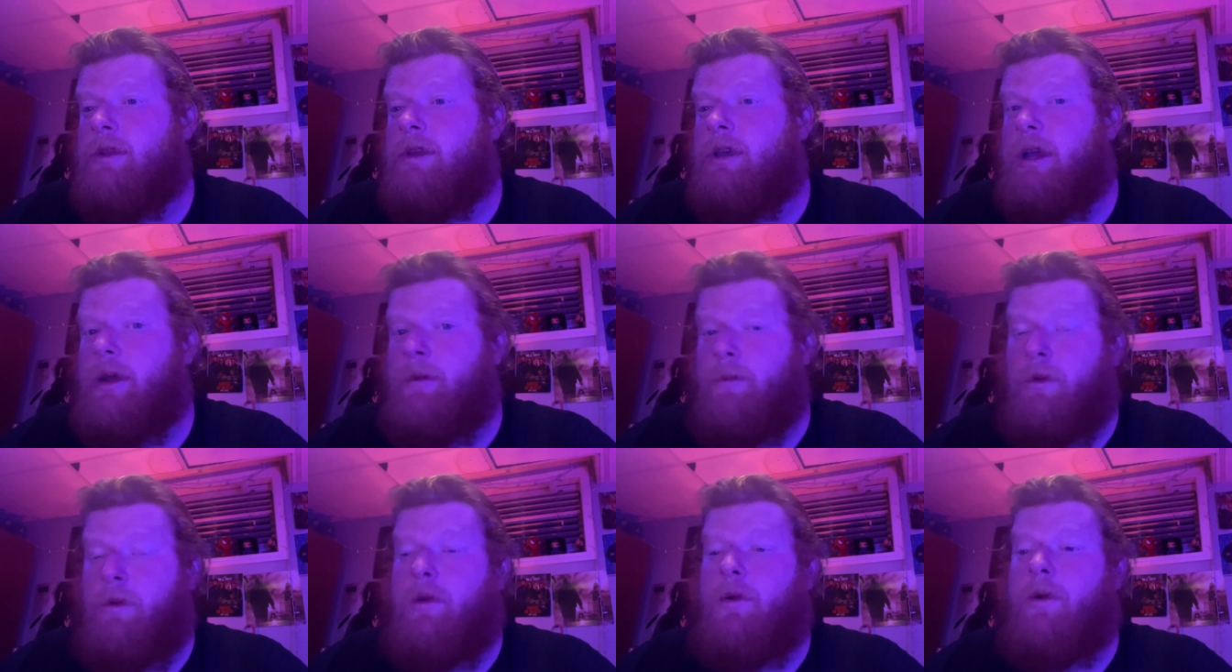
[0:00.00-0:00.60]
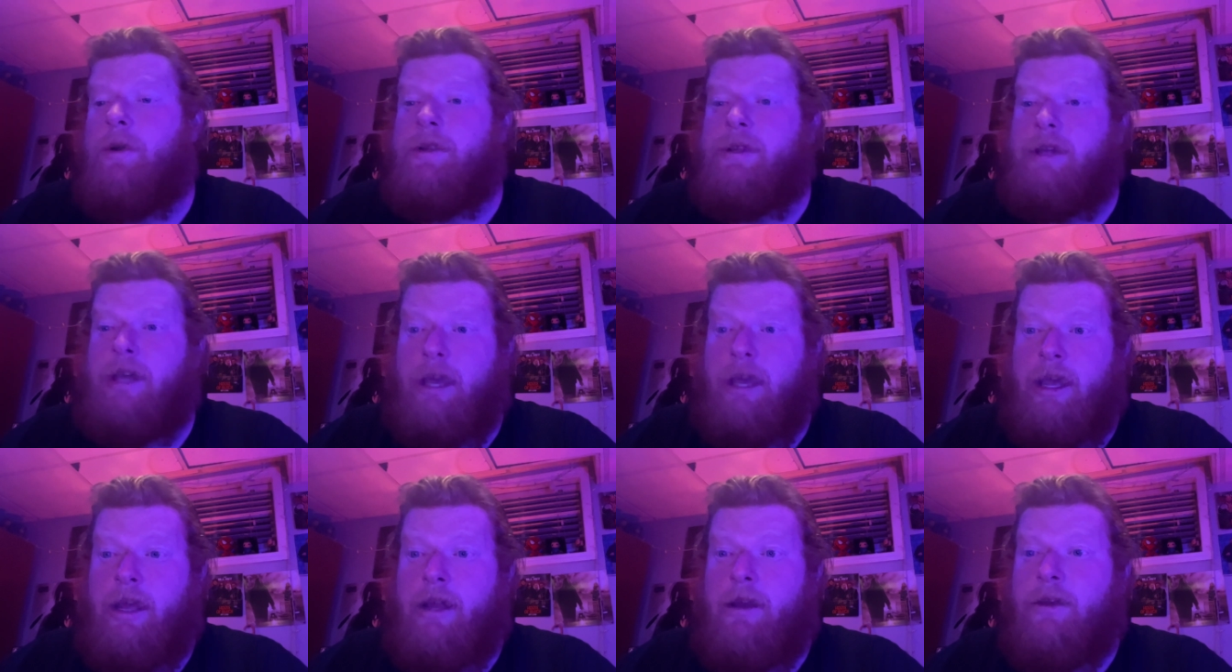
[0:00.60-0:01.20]
and we're going to
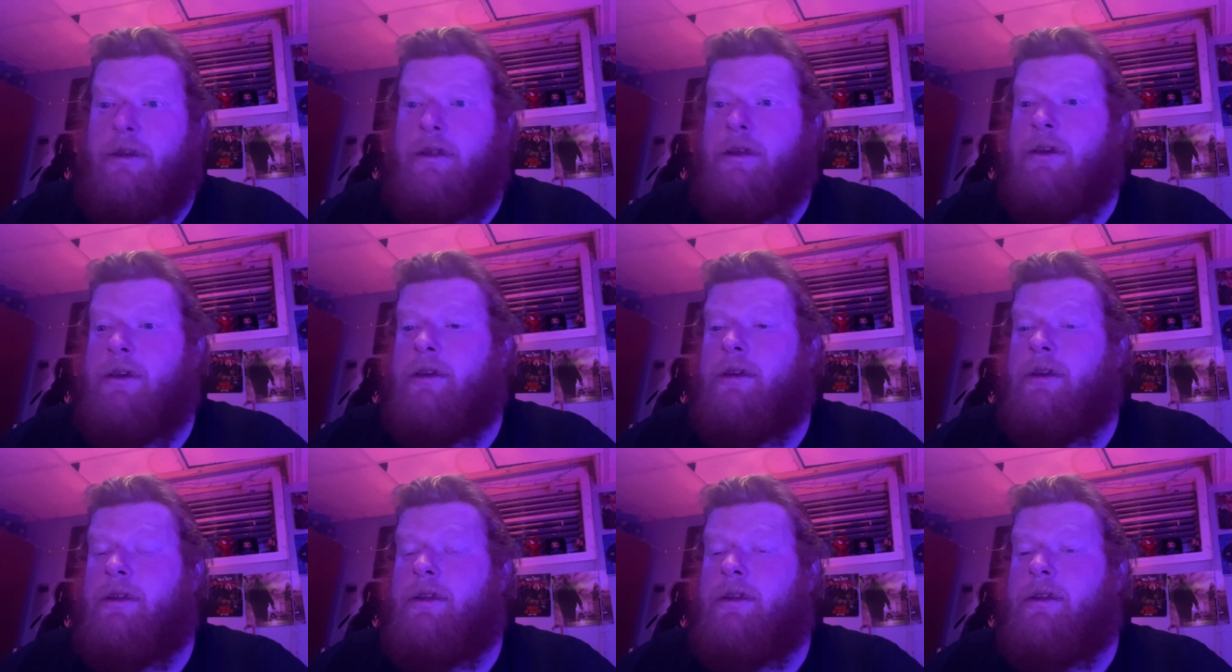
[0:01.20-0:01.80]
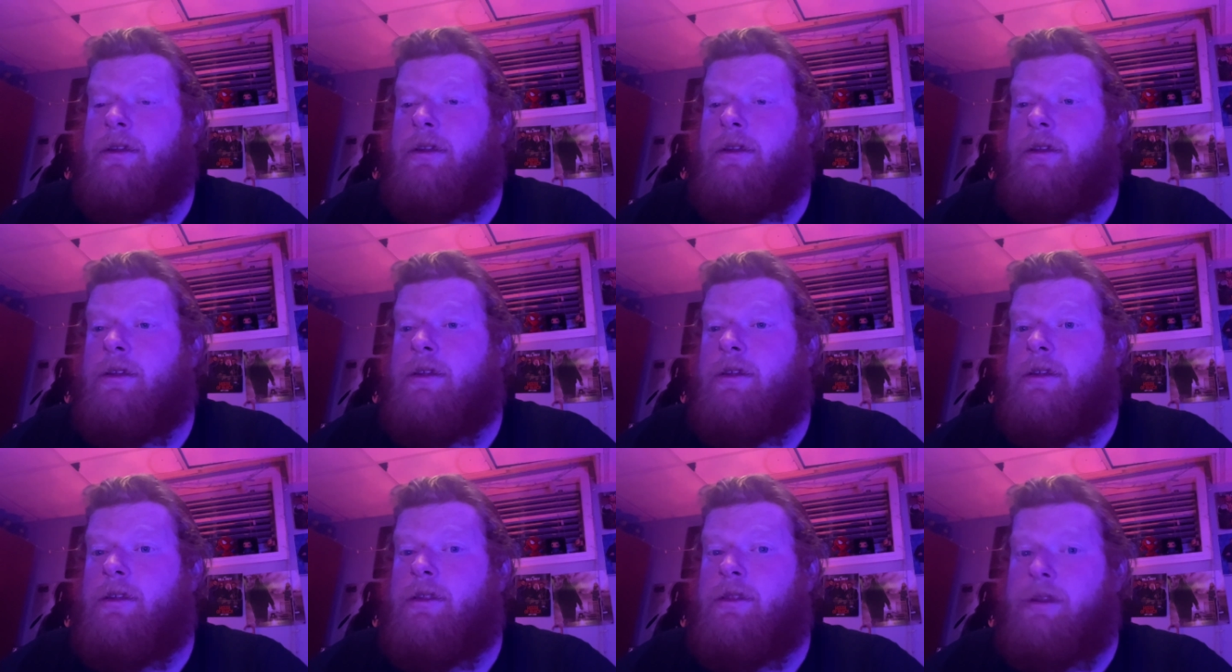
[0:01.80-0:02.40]
end
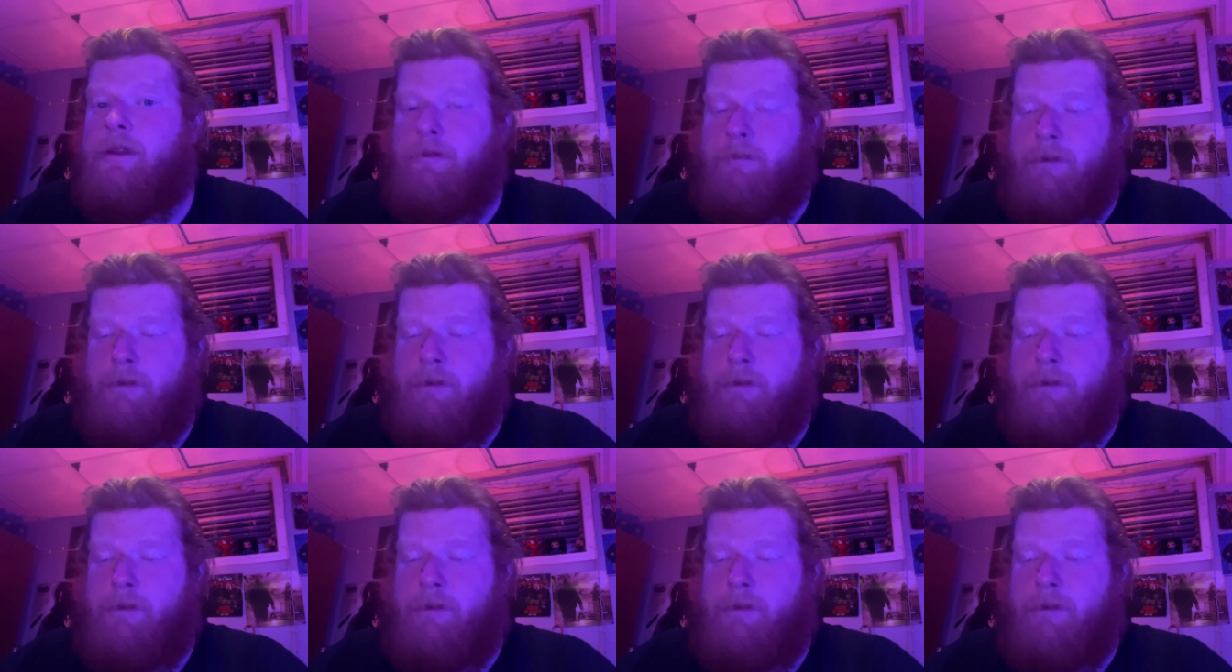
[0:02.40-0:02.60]
the